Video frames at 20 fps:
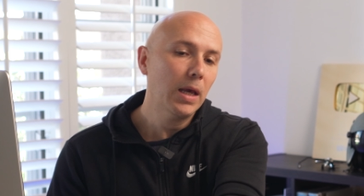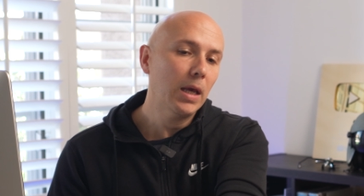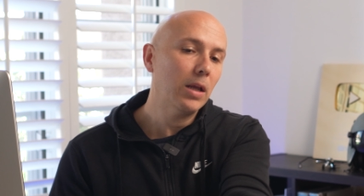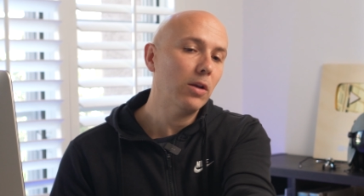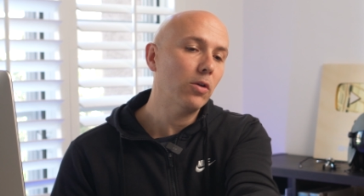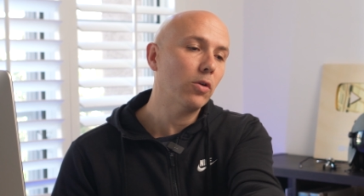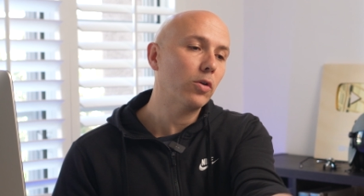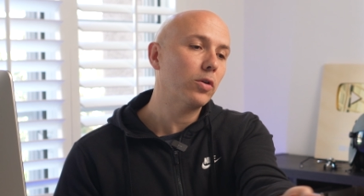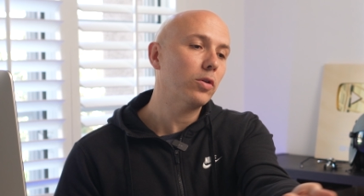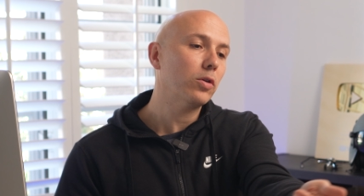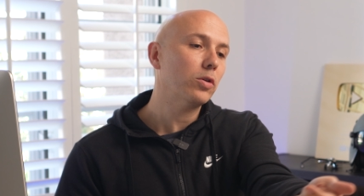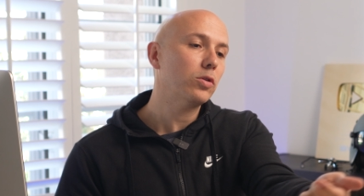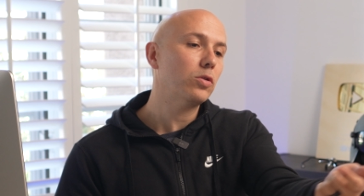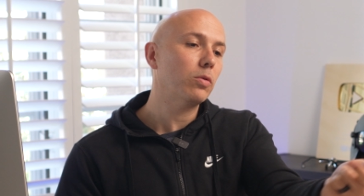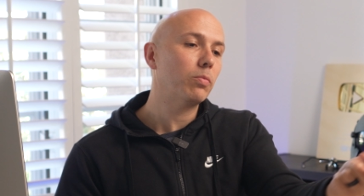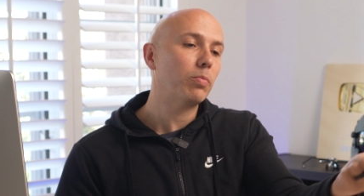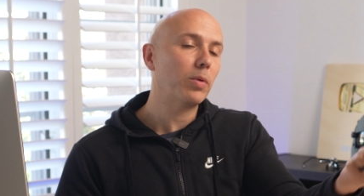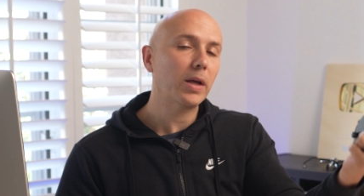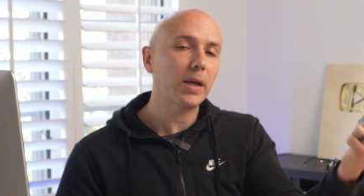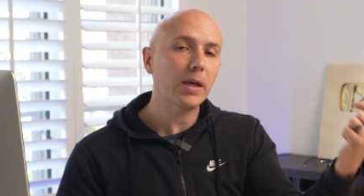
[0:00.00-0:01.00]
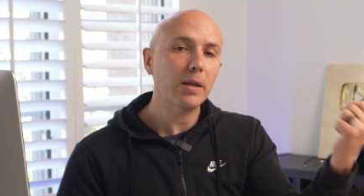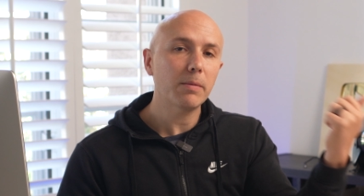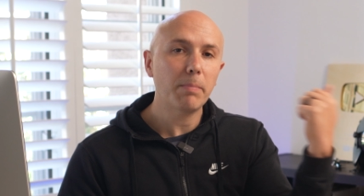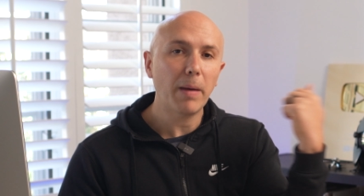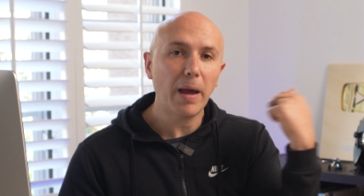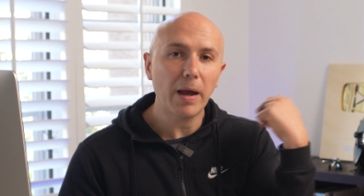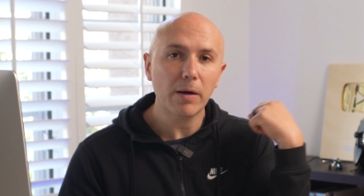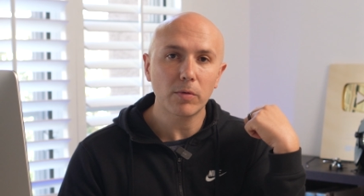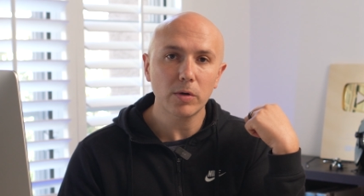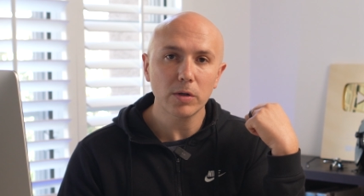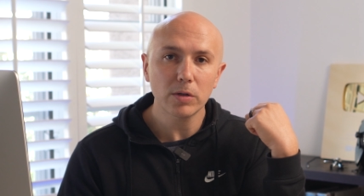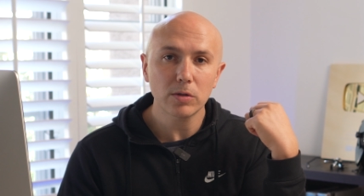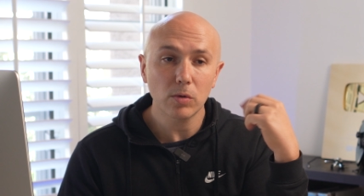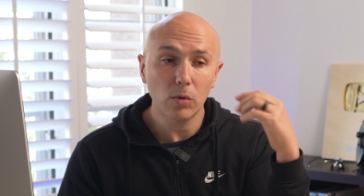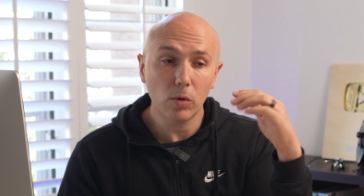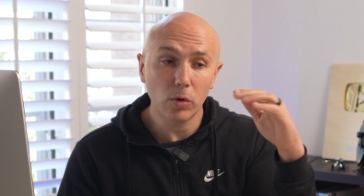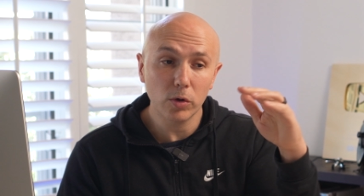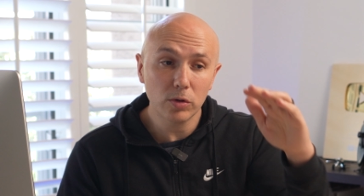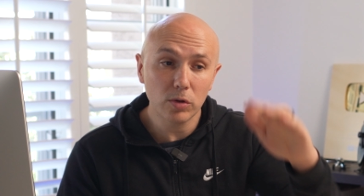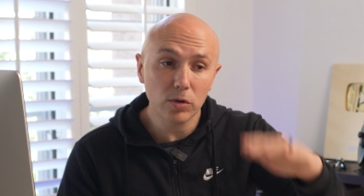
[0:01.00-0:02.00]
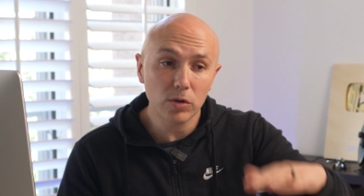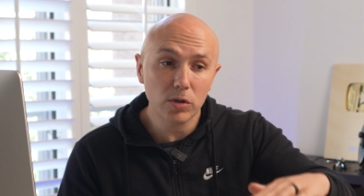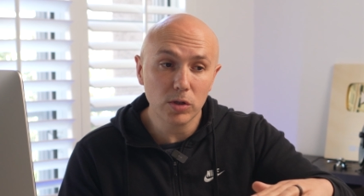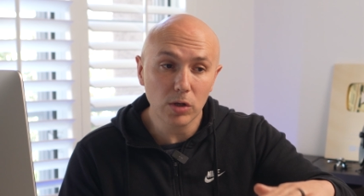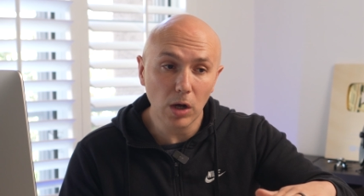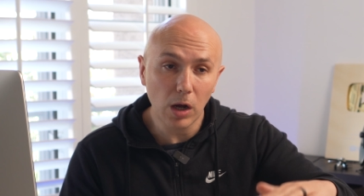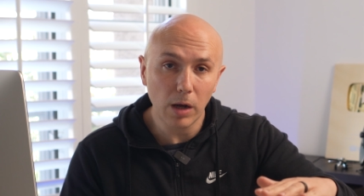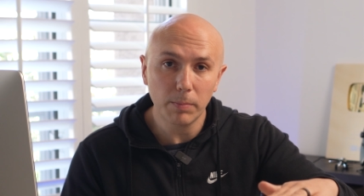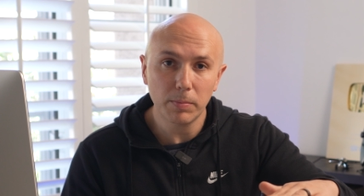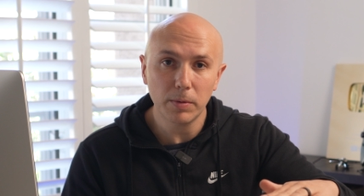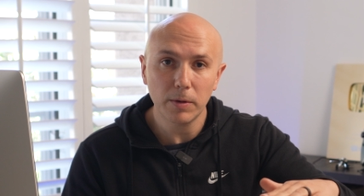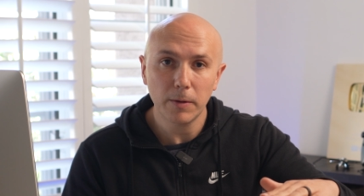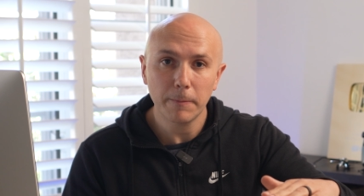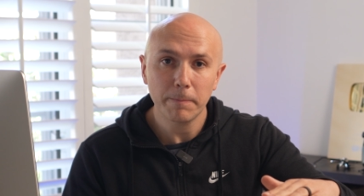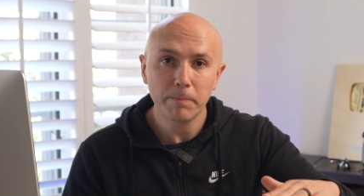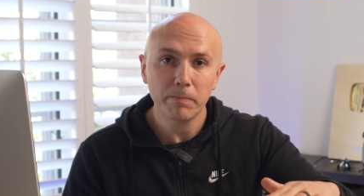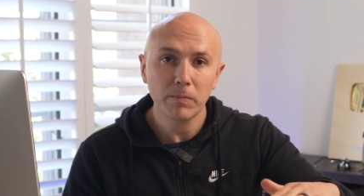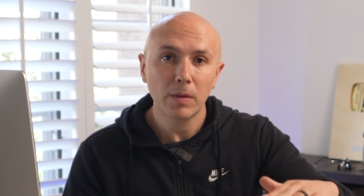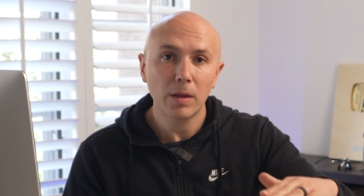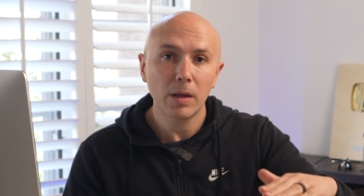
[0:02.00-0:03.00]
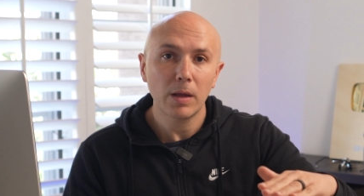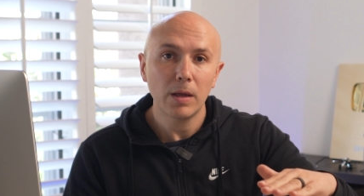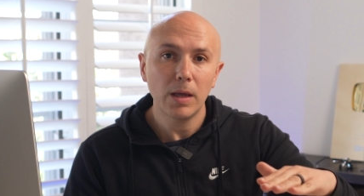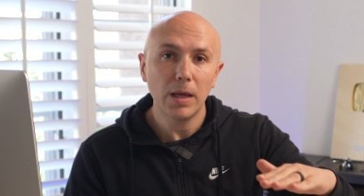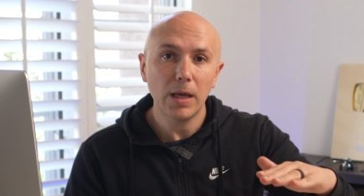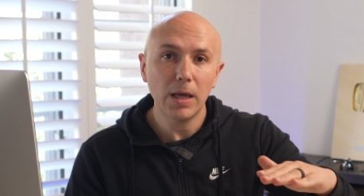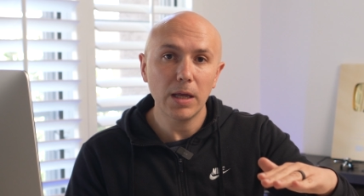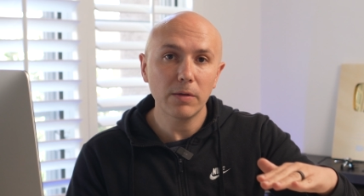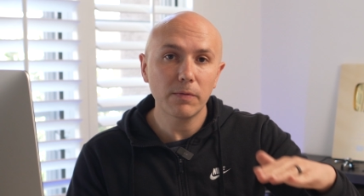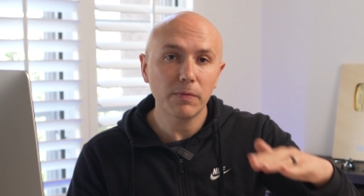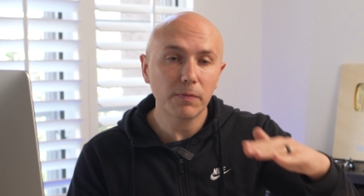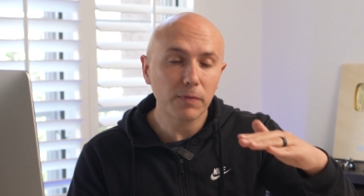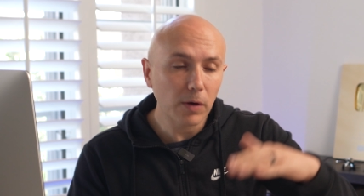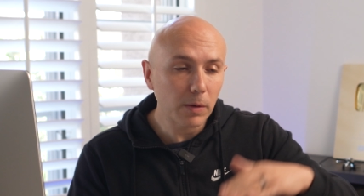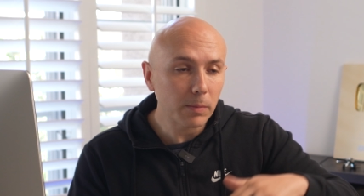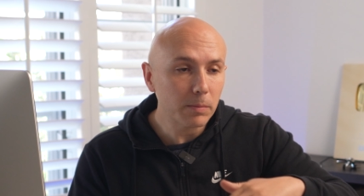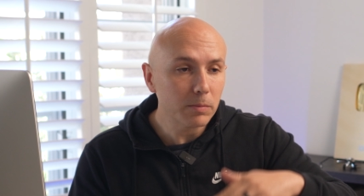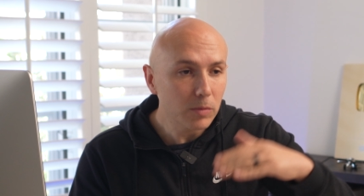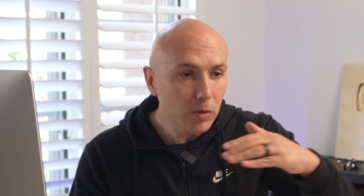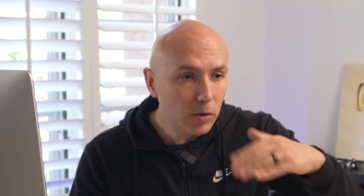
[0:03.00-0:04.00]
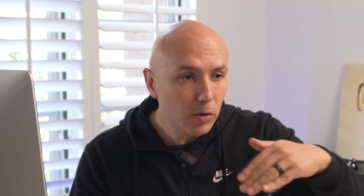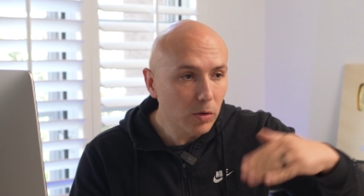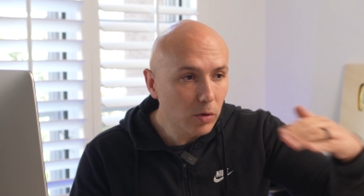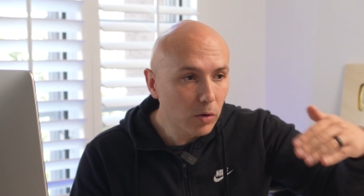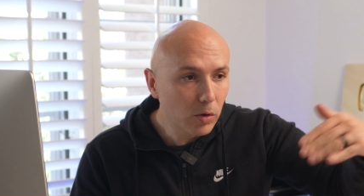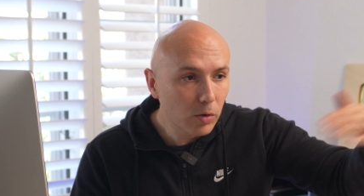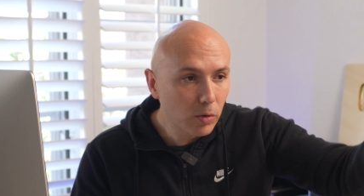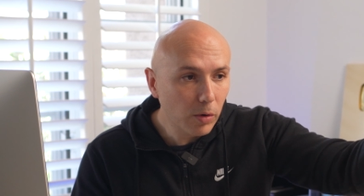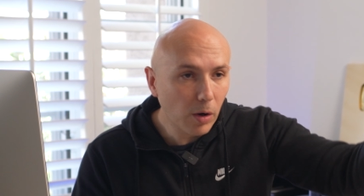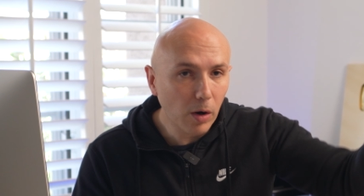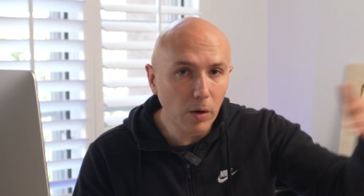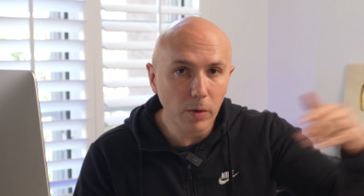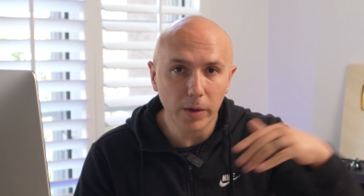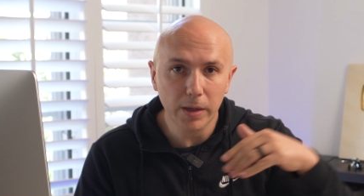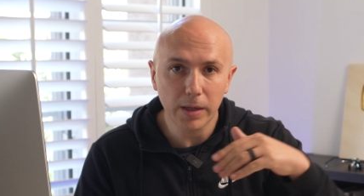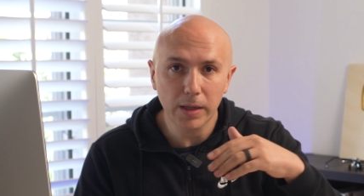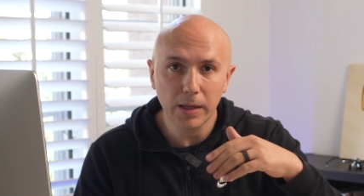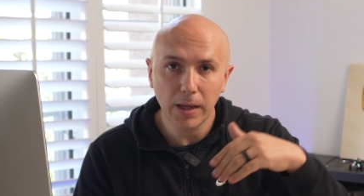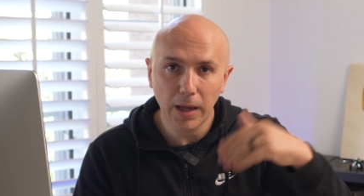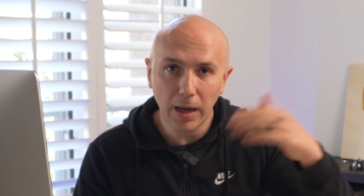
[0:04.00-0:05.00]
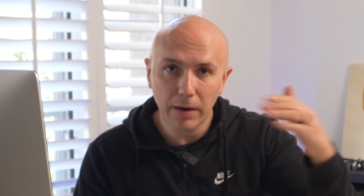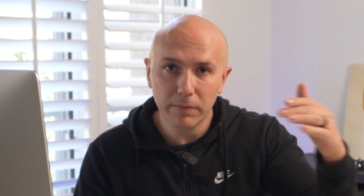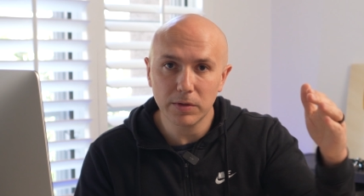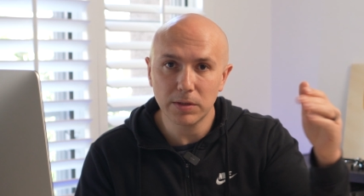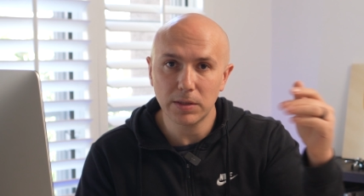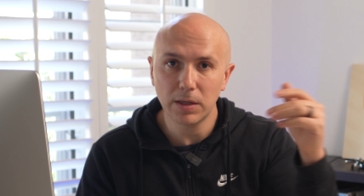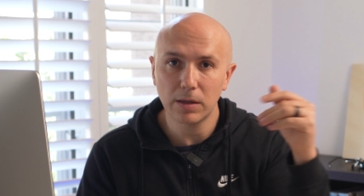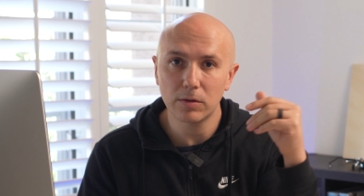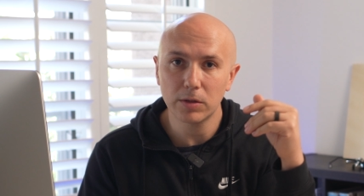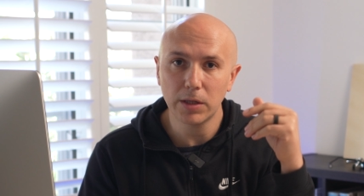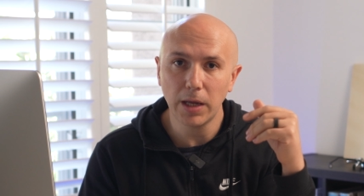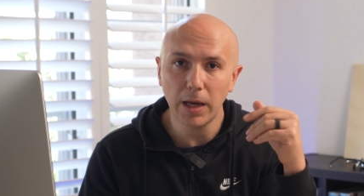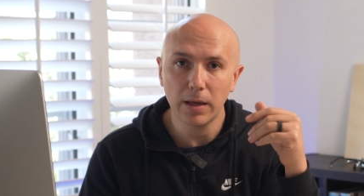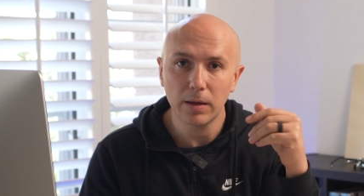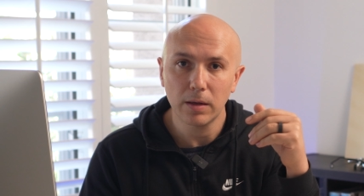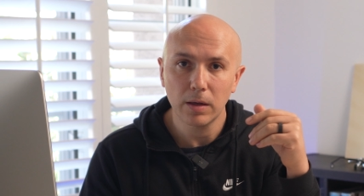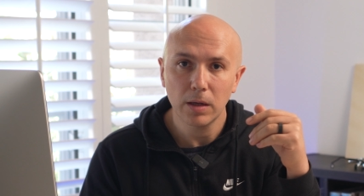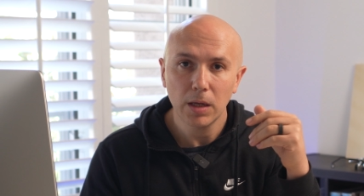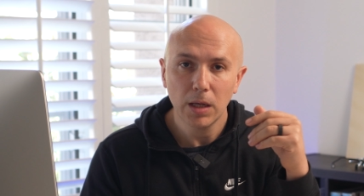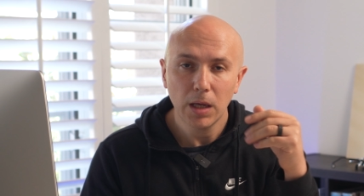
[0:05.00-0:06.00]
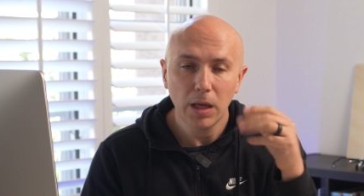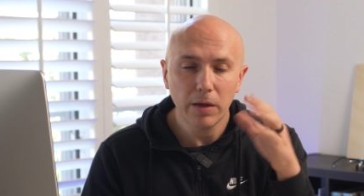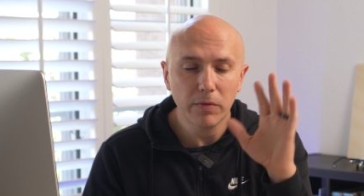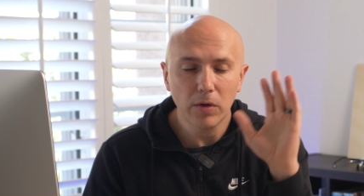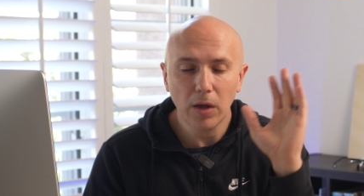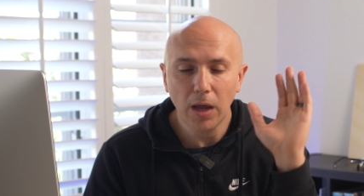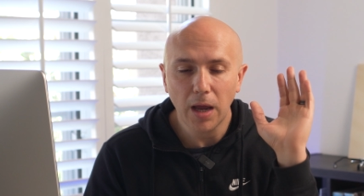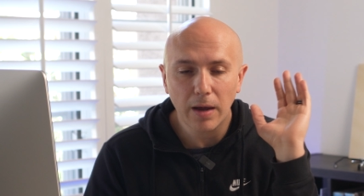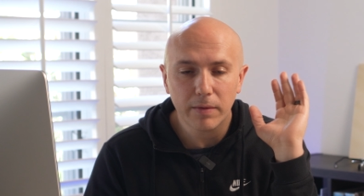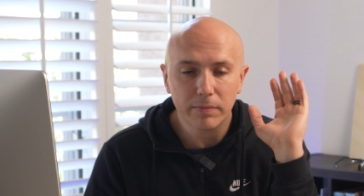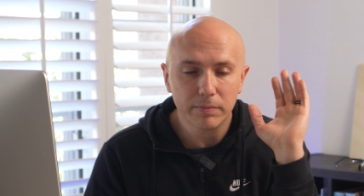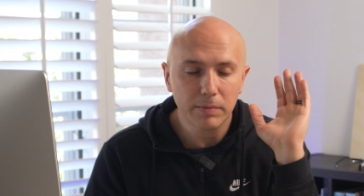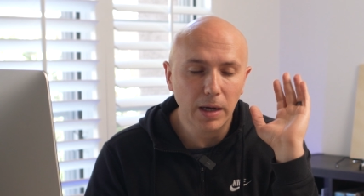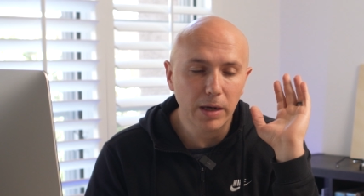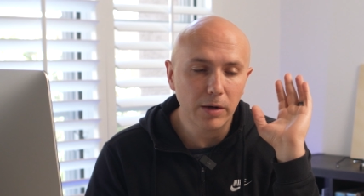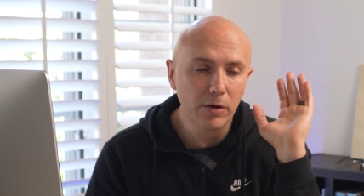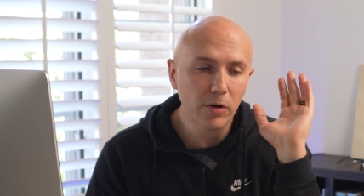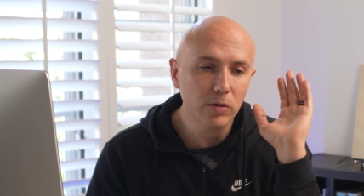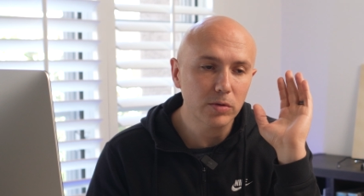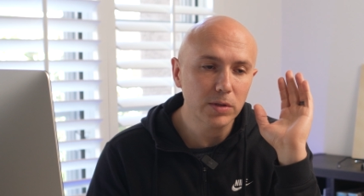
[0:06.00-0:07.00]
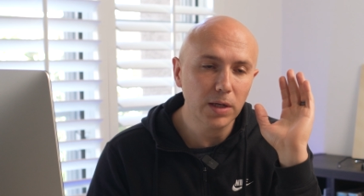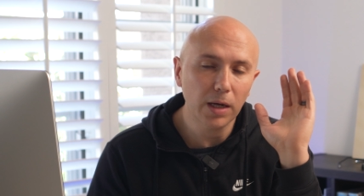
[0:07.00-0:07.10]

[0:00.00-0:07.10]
in order to bring it backwards or to stop it from growing every single day. If you have, I don't know,